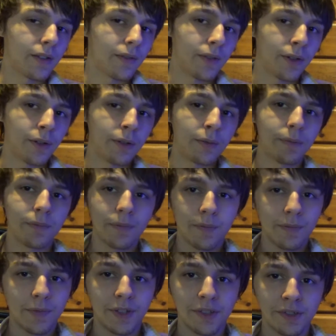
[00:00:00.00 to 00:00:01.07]
Though,
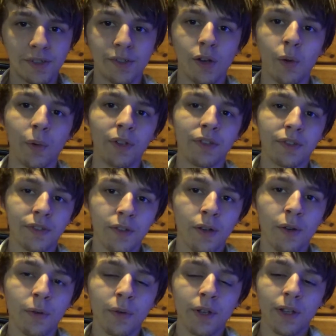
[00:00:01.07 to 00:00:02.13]
this isn't always
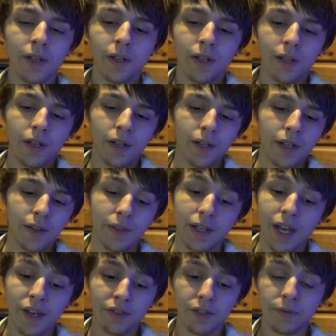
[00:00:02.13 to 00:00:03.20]
so. In the
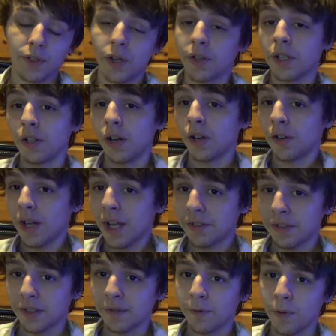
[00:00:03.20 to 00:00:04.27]
case of Donkey Kong
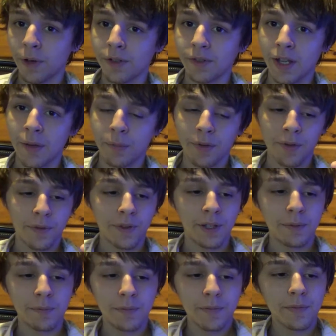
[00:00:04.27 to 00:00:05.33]
Classics, for example, the